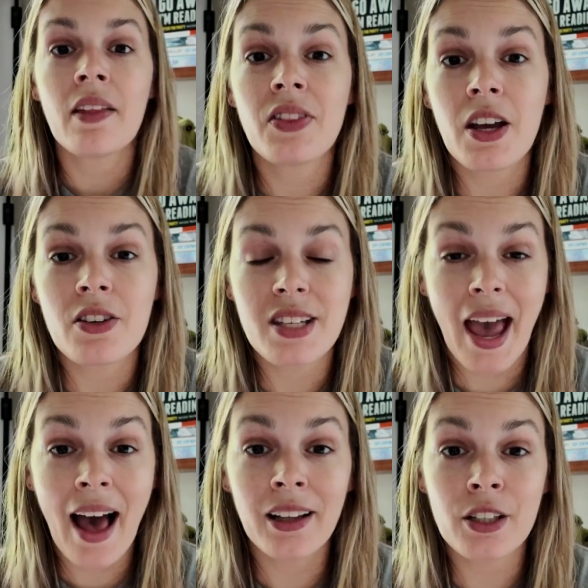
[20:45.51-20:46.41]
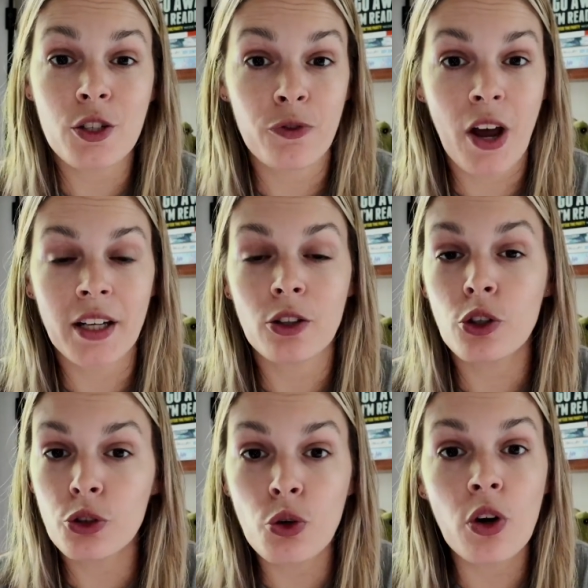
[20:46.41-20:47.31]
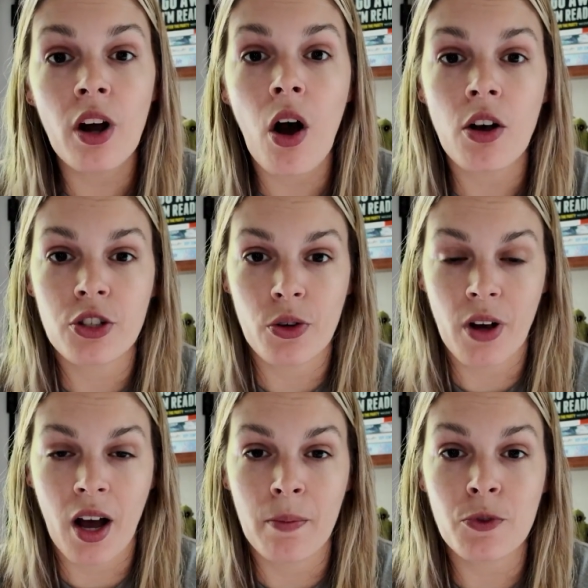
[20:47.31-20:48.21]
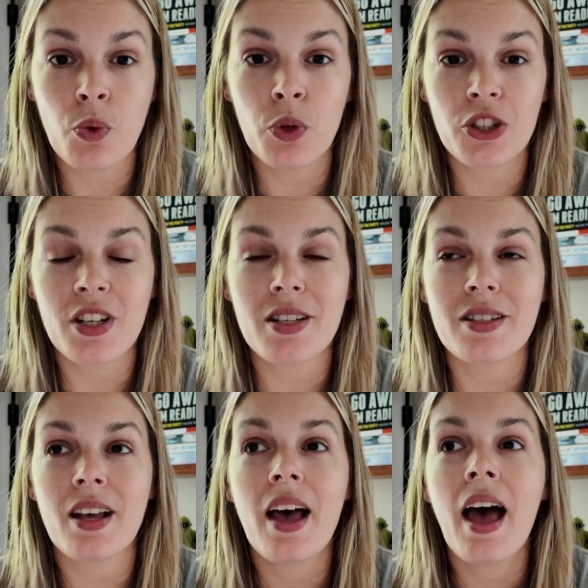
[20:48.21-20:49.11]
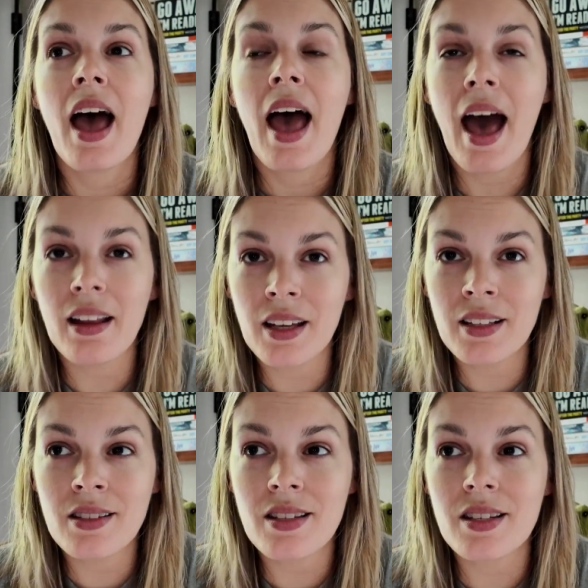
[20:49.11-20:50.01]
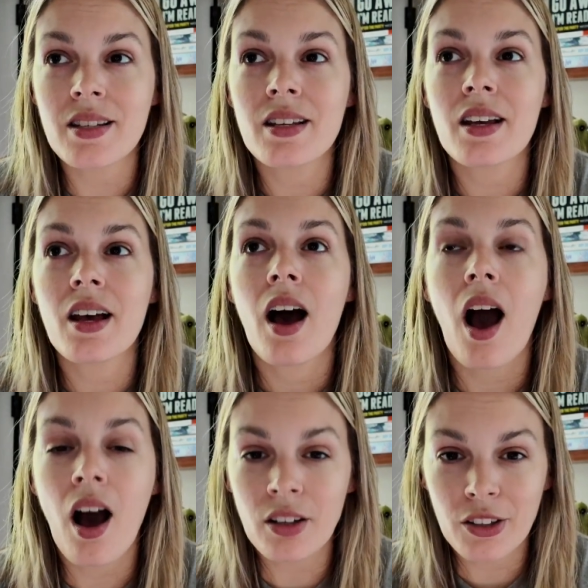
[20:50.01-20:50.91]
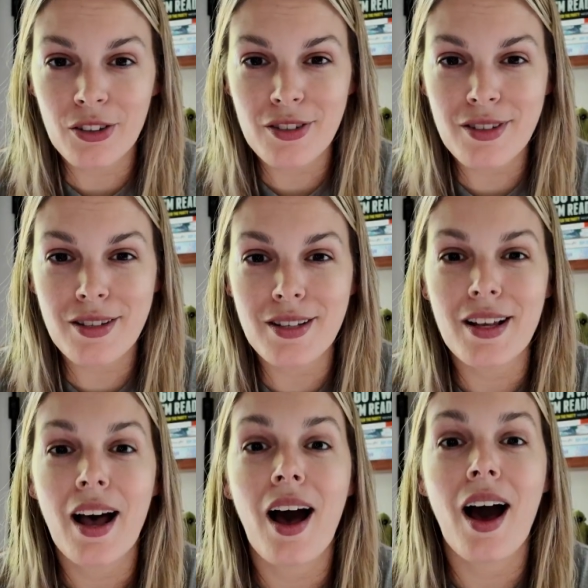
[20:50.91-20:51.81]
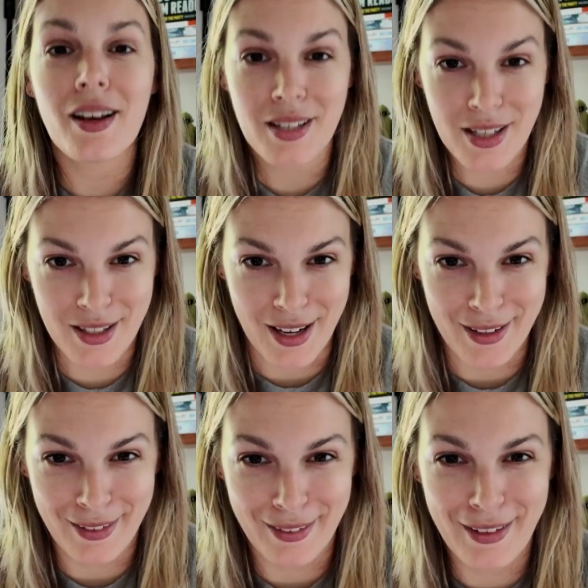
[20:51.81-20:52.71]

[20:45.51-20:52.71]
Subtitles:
There's Helen's friend Lenore also comes, which is Helen's uncle's assistant.